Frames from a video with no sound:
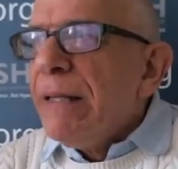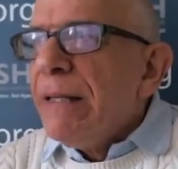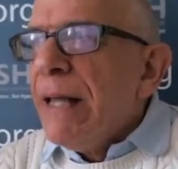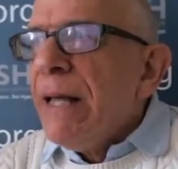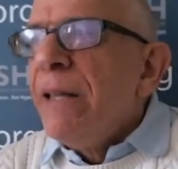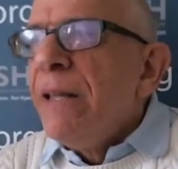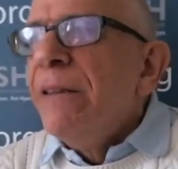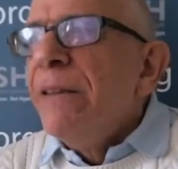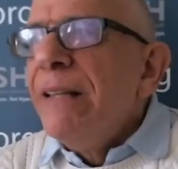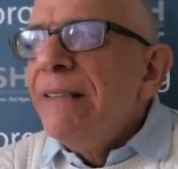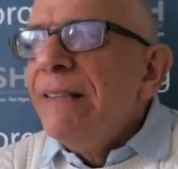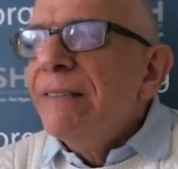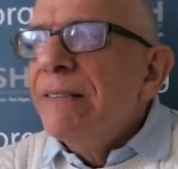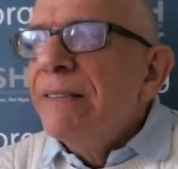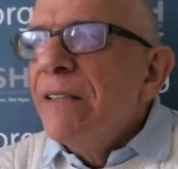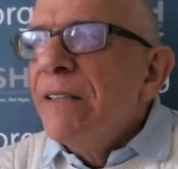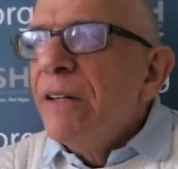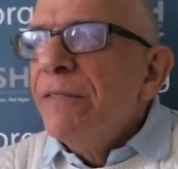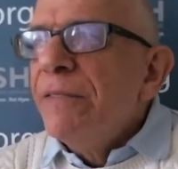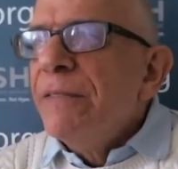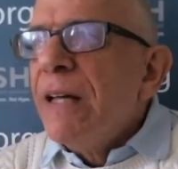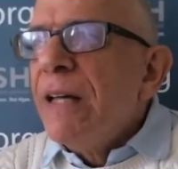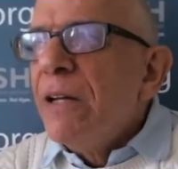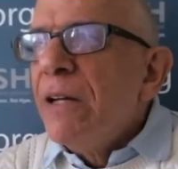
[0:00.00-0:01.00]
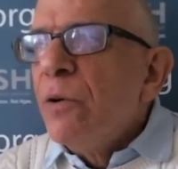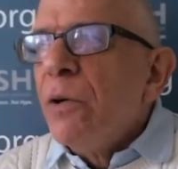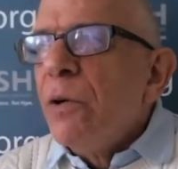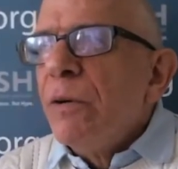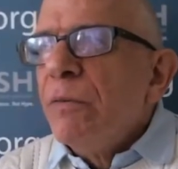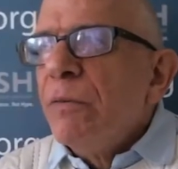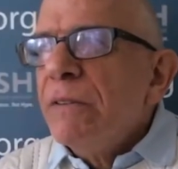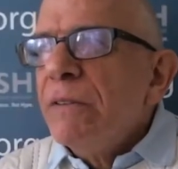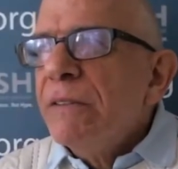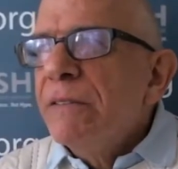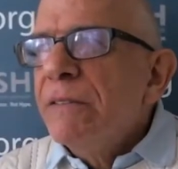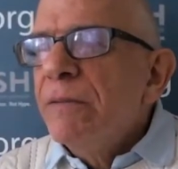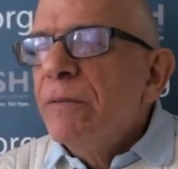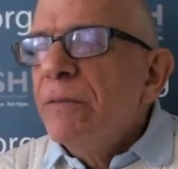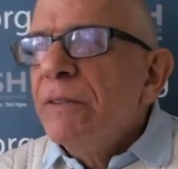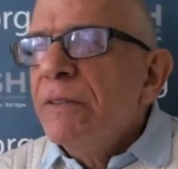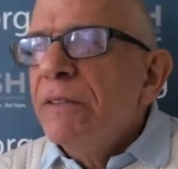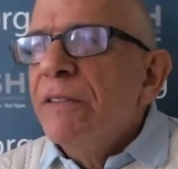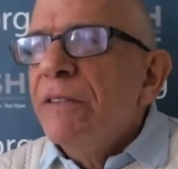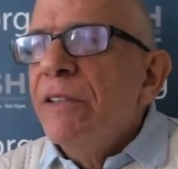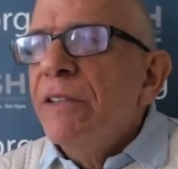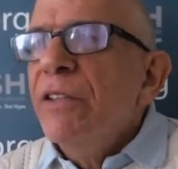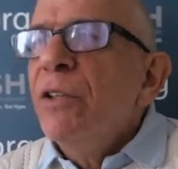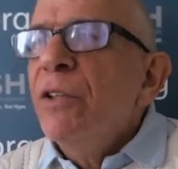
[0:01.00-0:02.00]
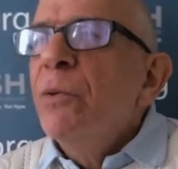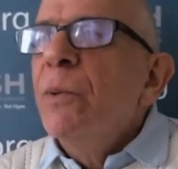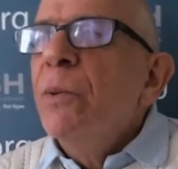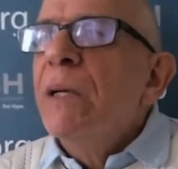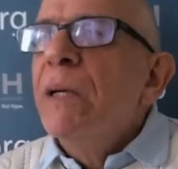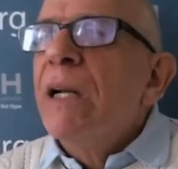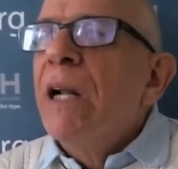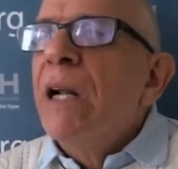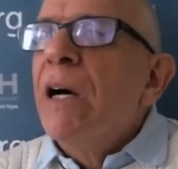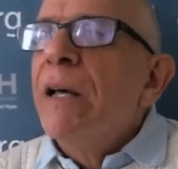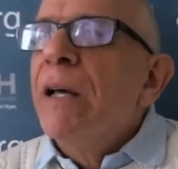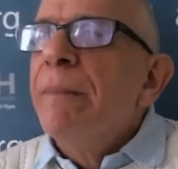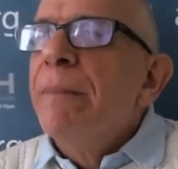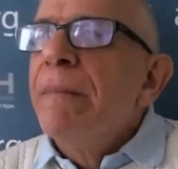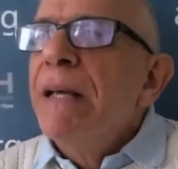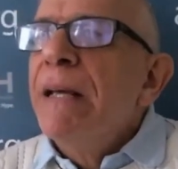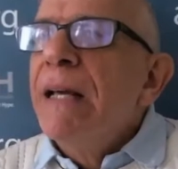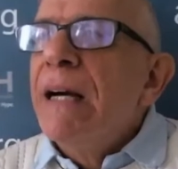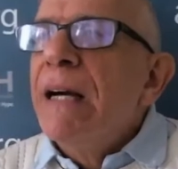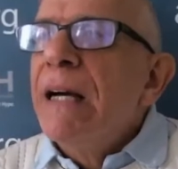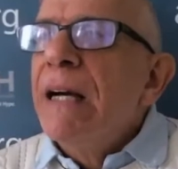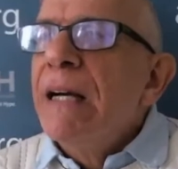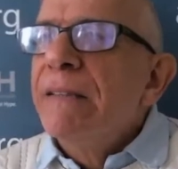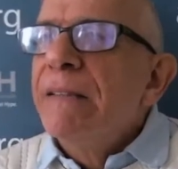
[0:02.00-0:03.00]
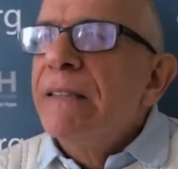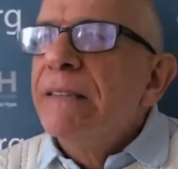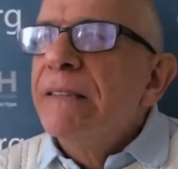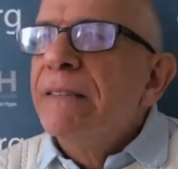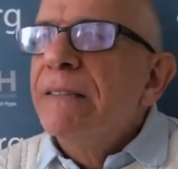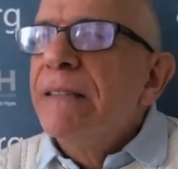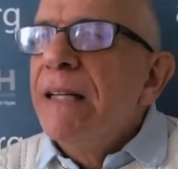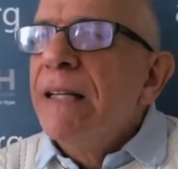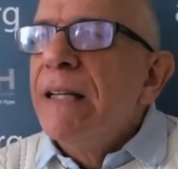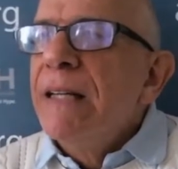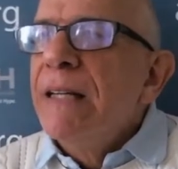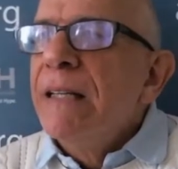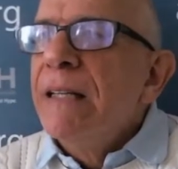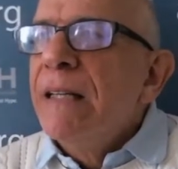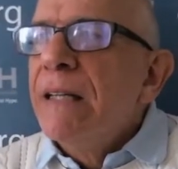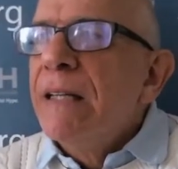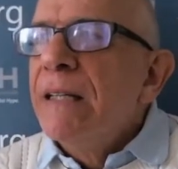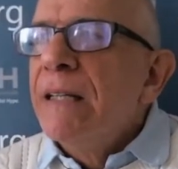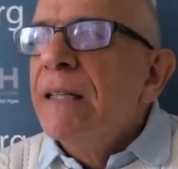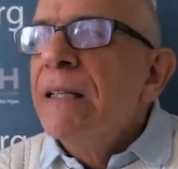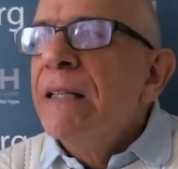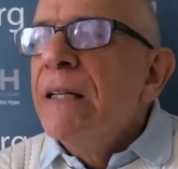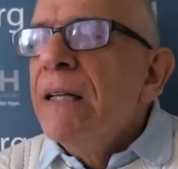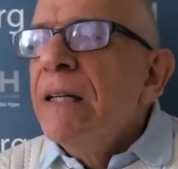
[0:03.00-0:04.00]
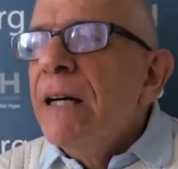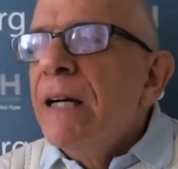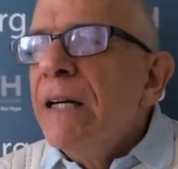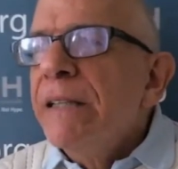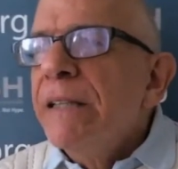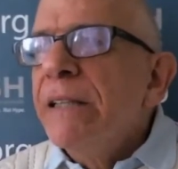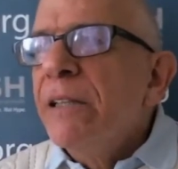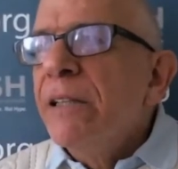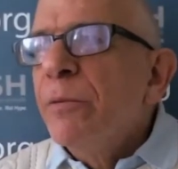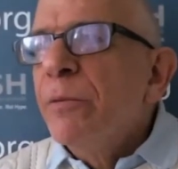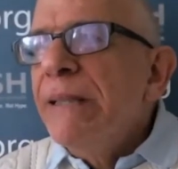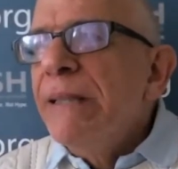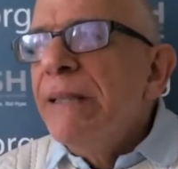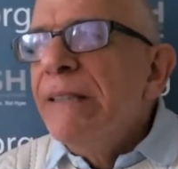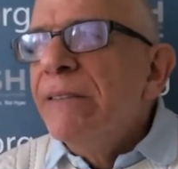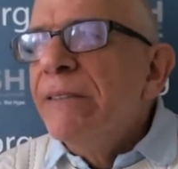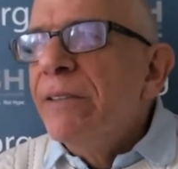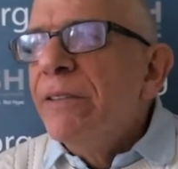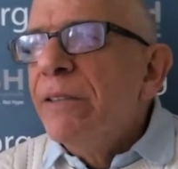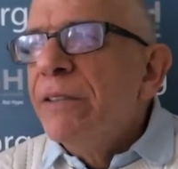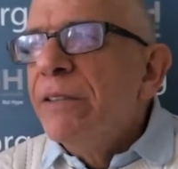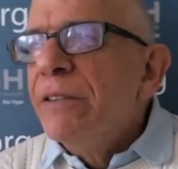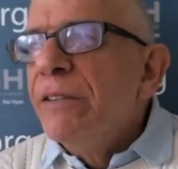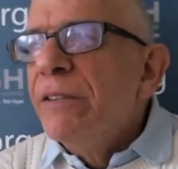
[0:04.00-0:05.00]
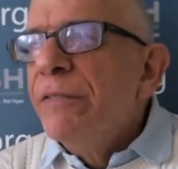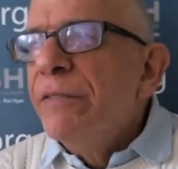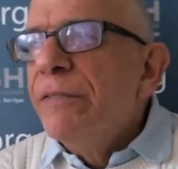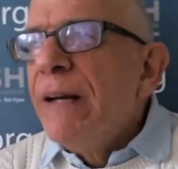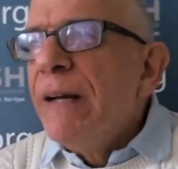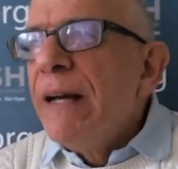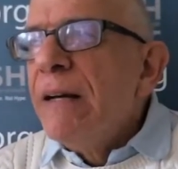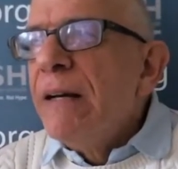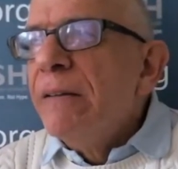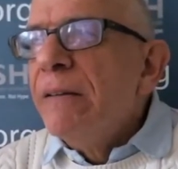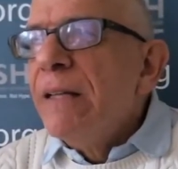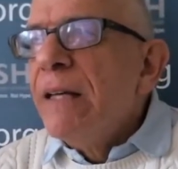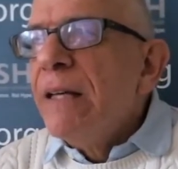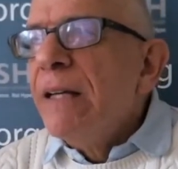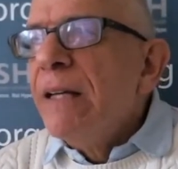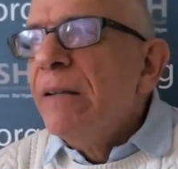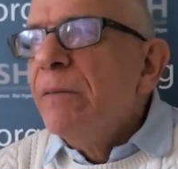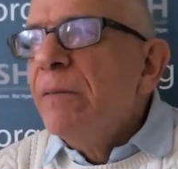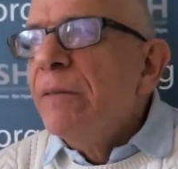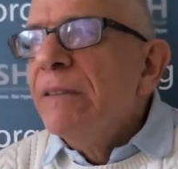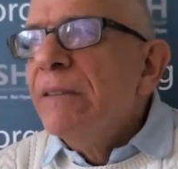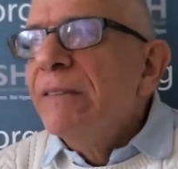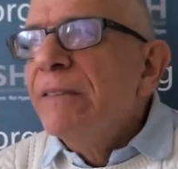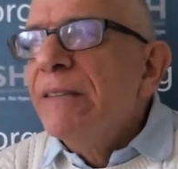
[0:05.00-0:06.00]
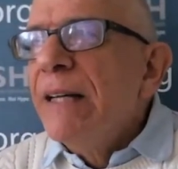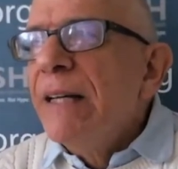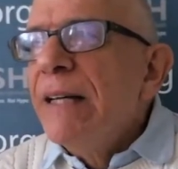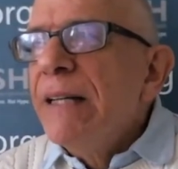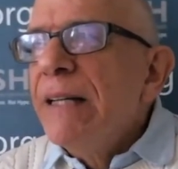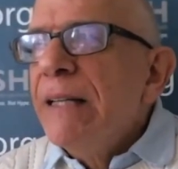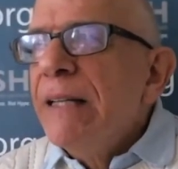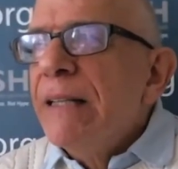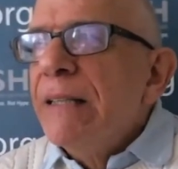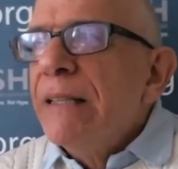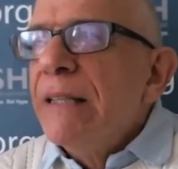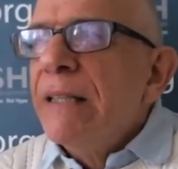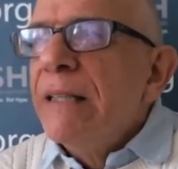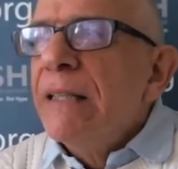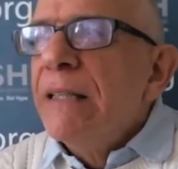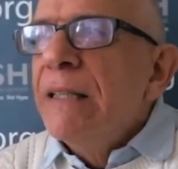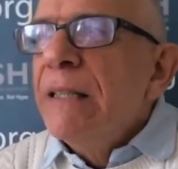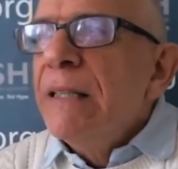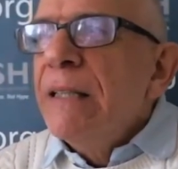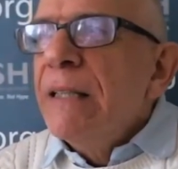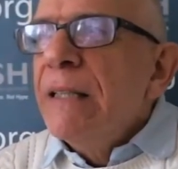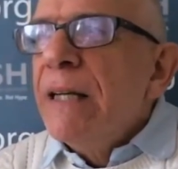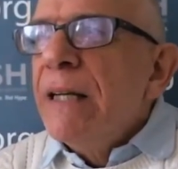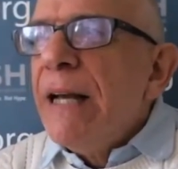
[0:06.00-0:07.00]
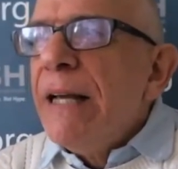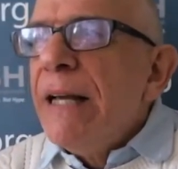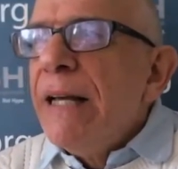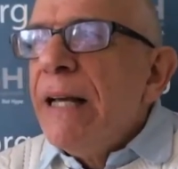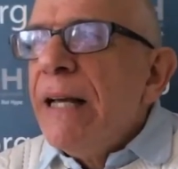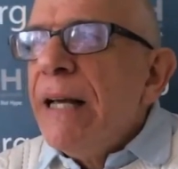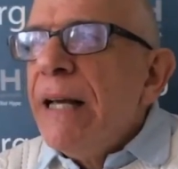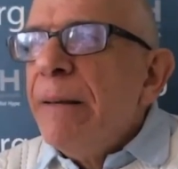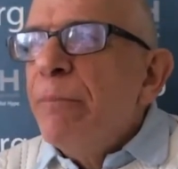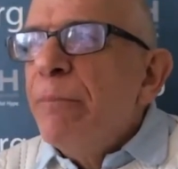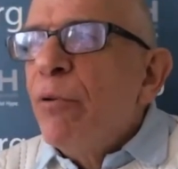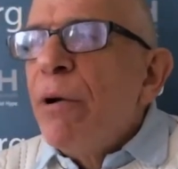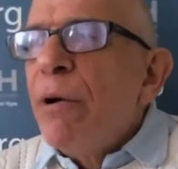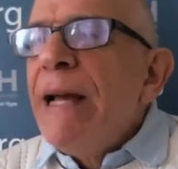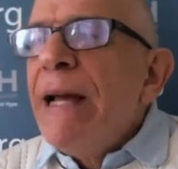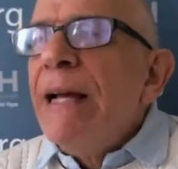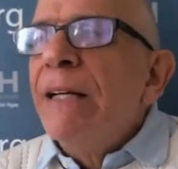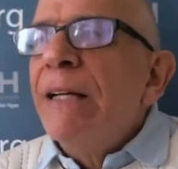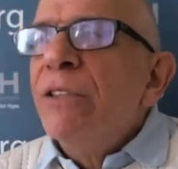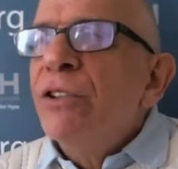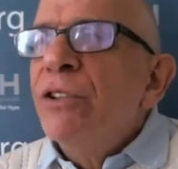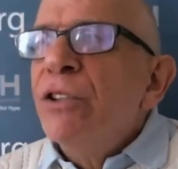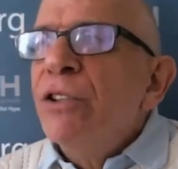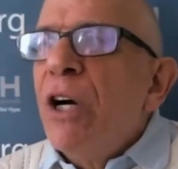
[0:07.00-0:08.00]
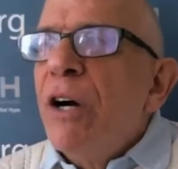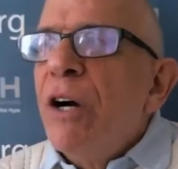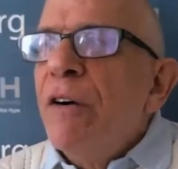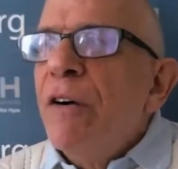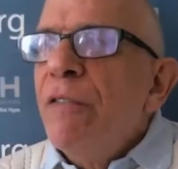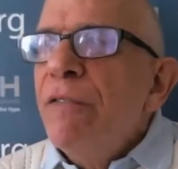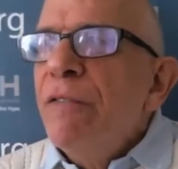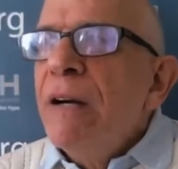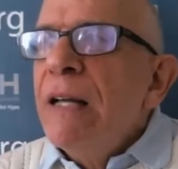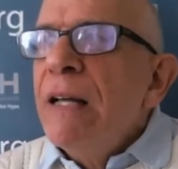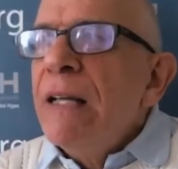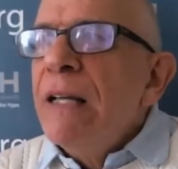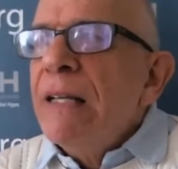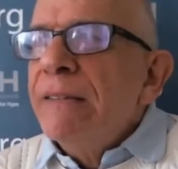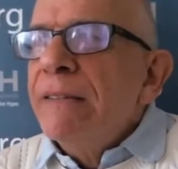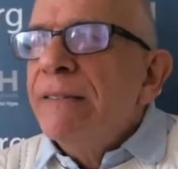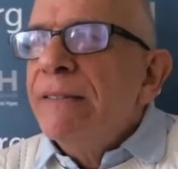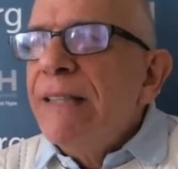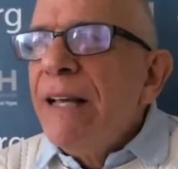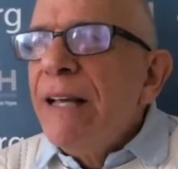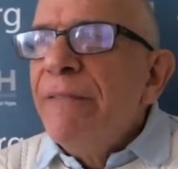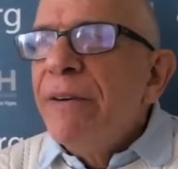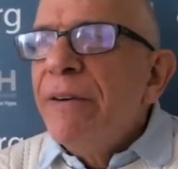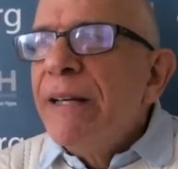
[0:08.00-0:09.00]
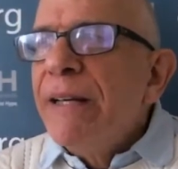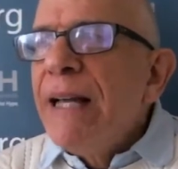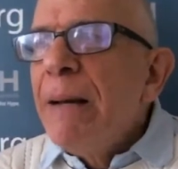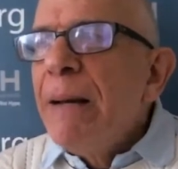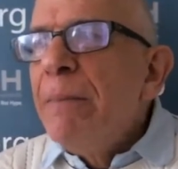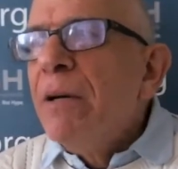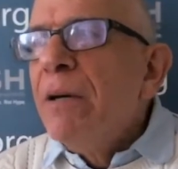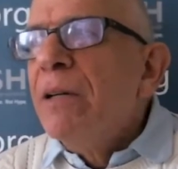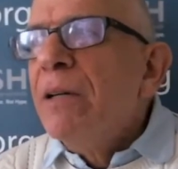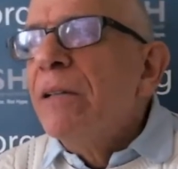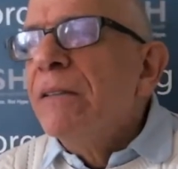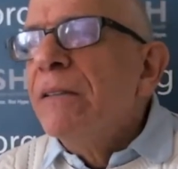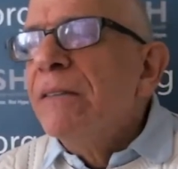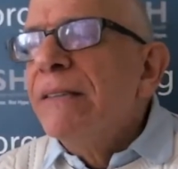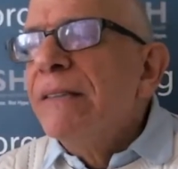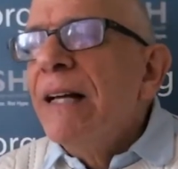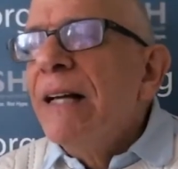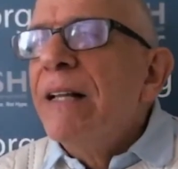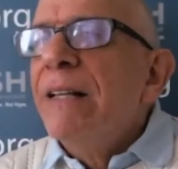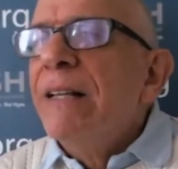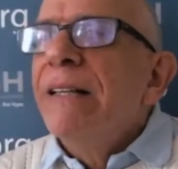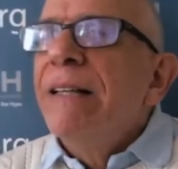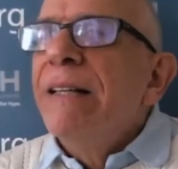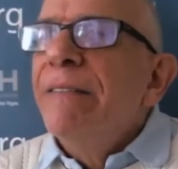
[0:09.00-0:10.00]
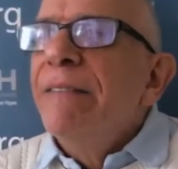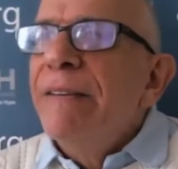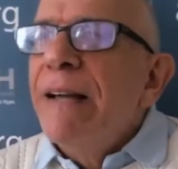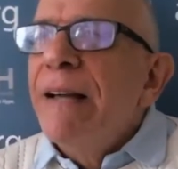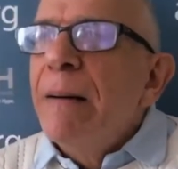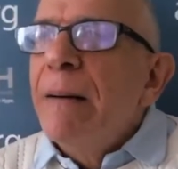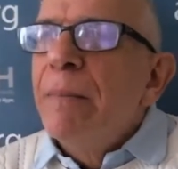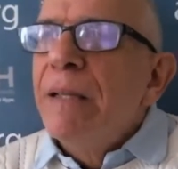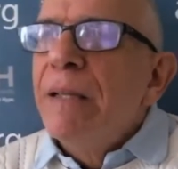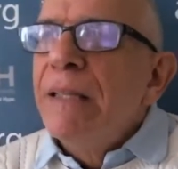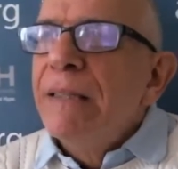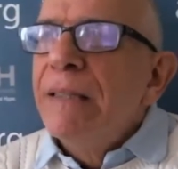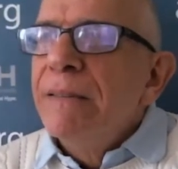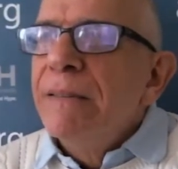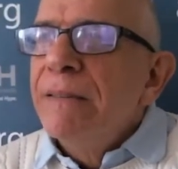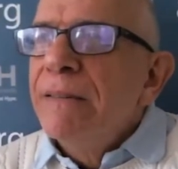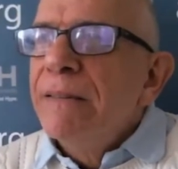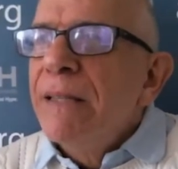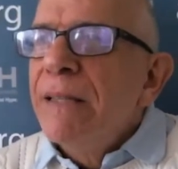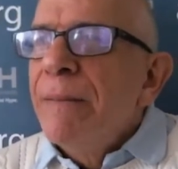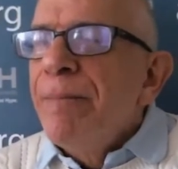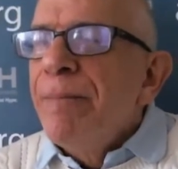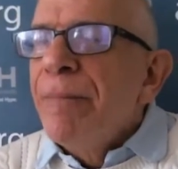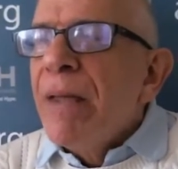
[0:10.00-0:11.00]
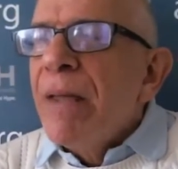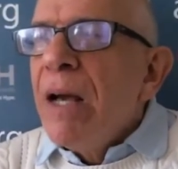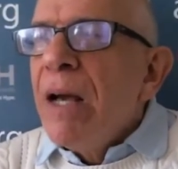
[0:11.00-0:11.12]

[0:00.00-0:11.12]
HealthyStuff.org was a new one on me, I had to say, and a little research found that it was a branch of Safer Chemicals Healthy Families.